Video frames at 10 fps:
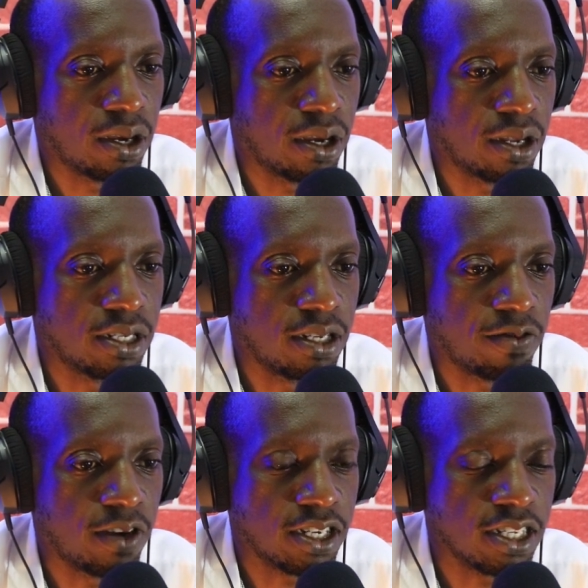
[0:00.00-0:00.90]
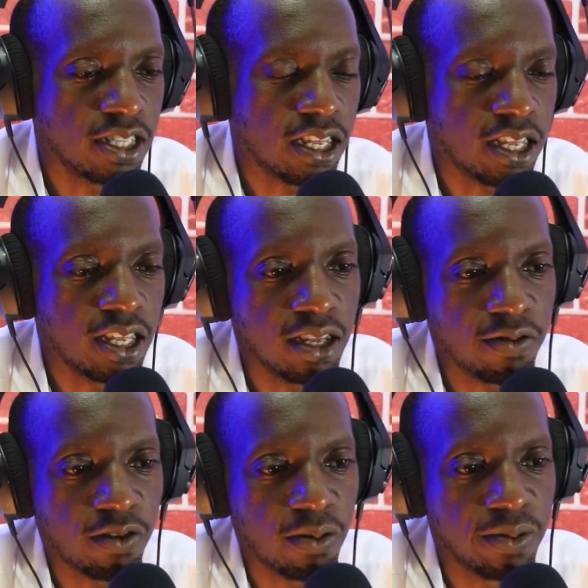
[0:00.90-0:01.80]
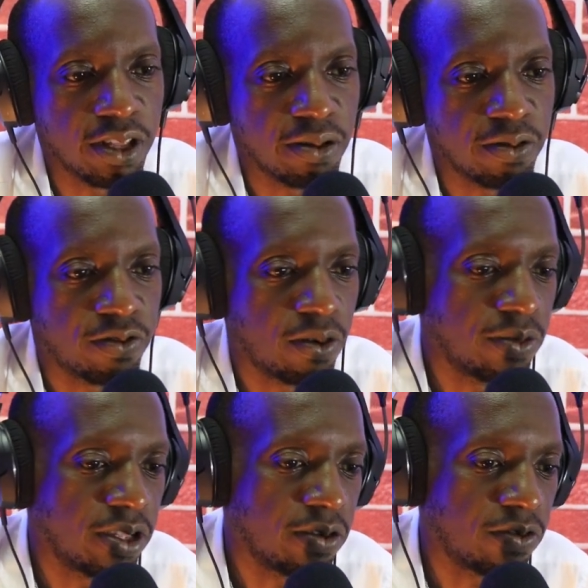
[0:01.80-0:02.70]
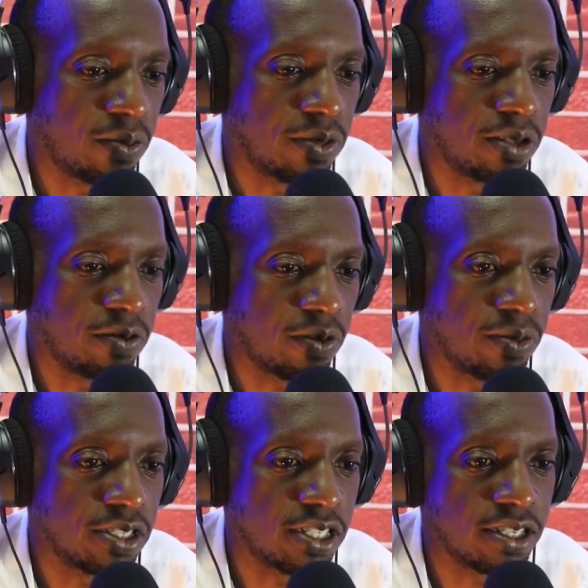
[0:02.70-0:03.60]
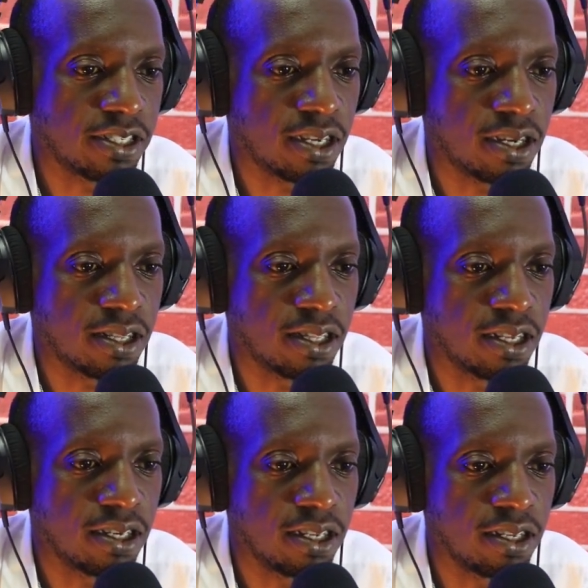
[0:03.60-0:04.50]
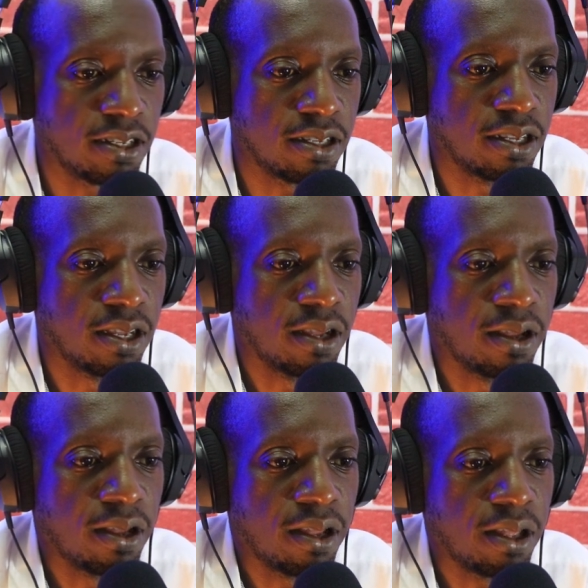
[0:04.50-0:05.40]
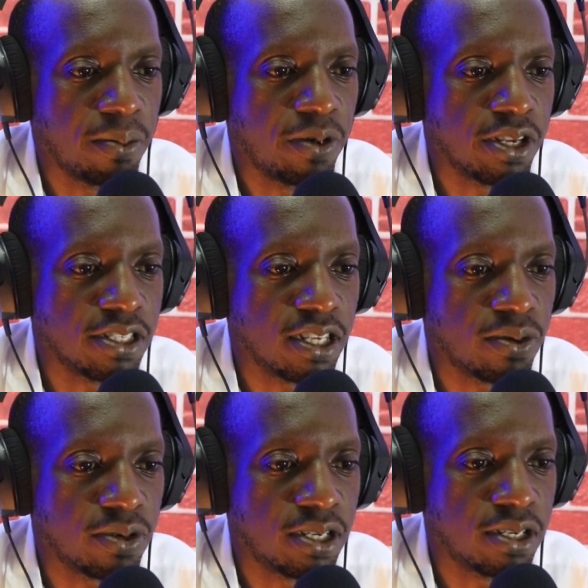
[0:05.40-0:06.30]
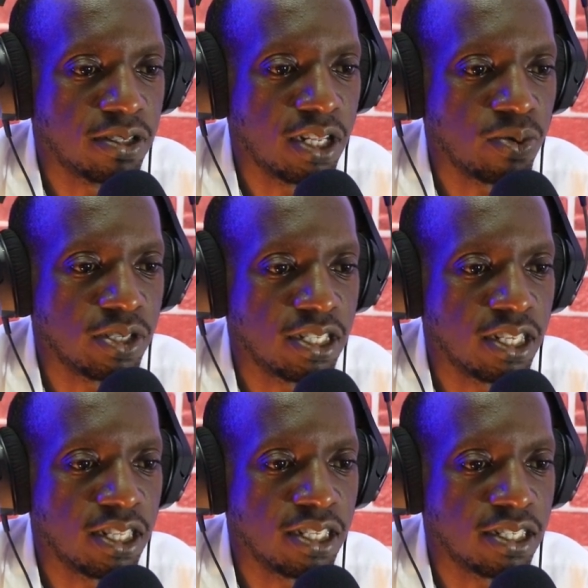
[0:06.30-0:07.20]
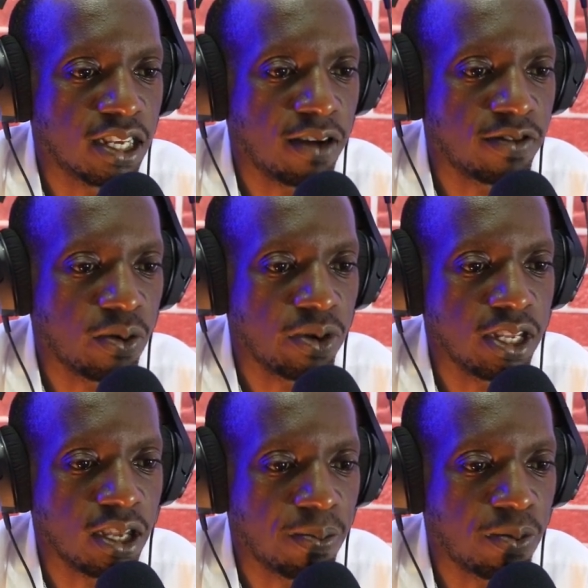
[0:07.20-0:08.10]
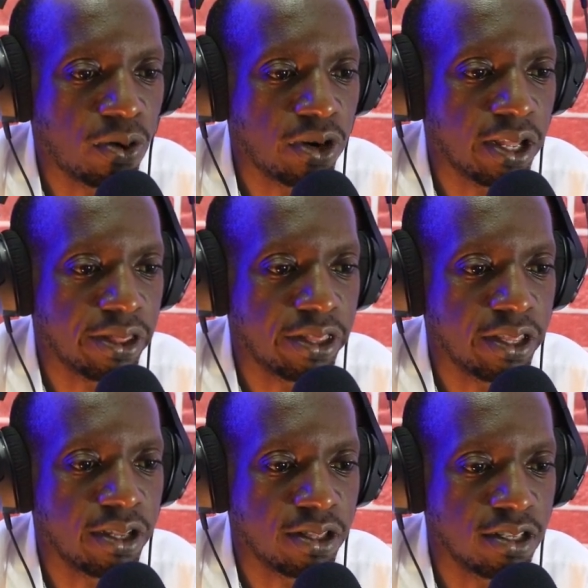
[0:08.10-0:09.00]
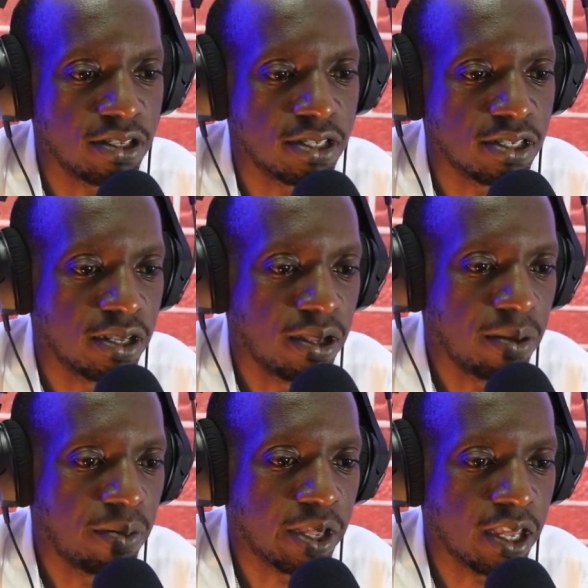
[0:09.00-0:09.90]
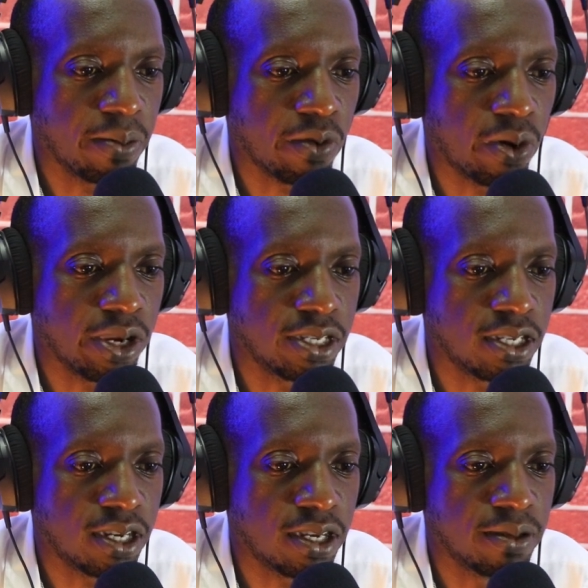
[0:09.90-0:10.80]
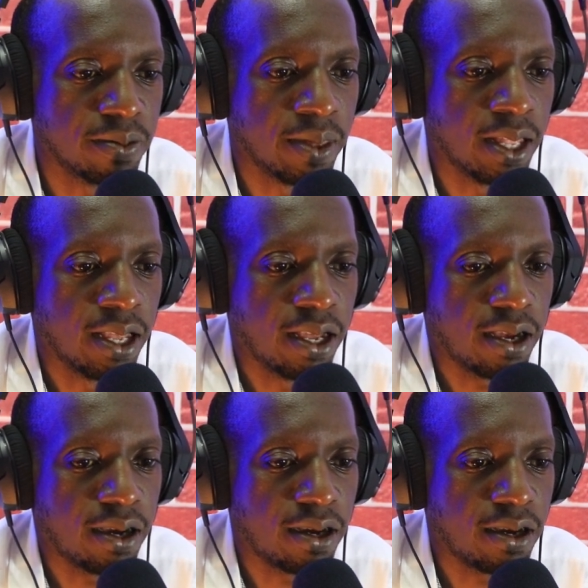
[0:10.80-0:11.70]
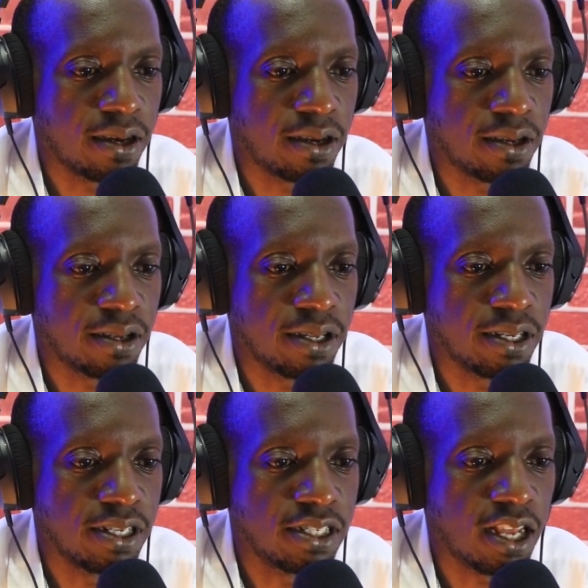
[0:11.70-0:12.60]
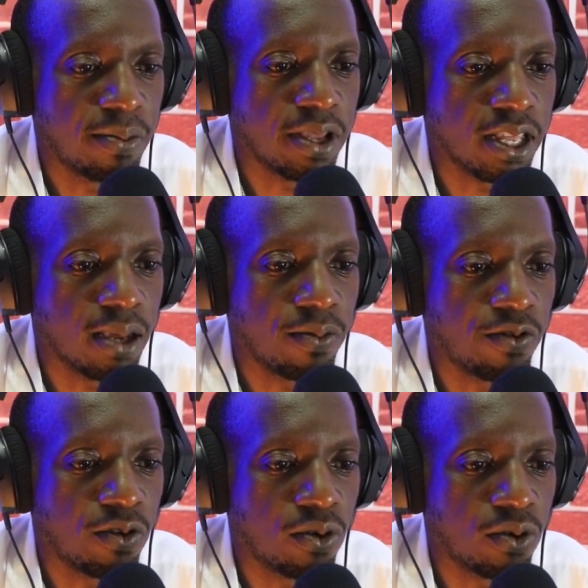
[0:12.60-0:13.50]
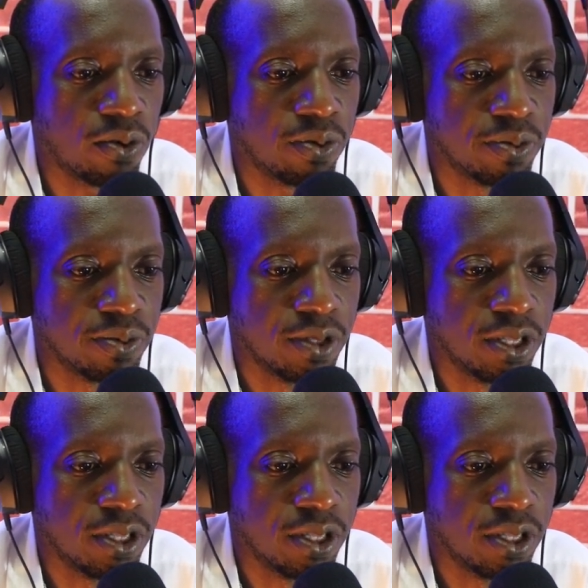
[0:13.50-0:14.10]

Uh, deflecting the king from the from the from the from the center, and then he it brings out. Then we see this uh, after winning a pawn. I think this became quite a, uh, uh, a disturbing game for